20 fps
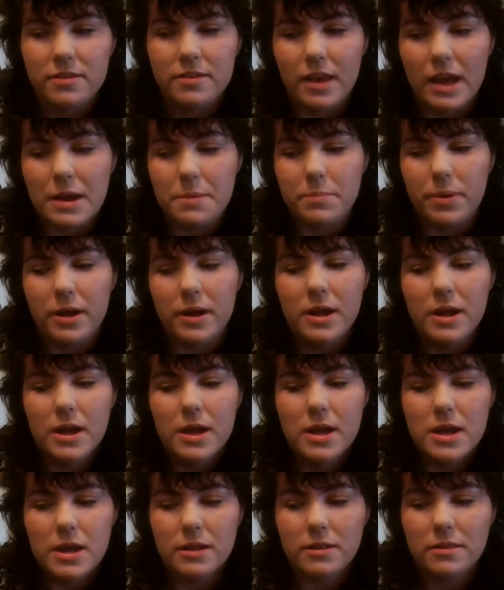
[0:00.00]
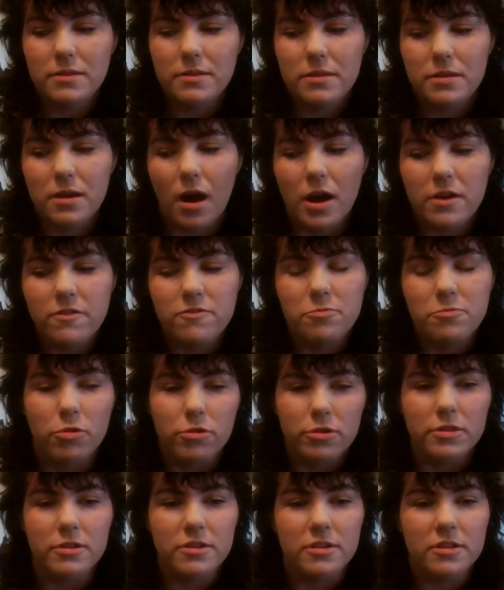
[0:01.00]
the same, but it's kind of more in the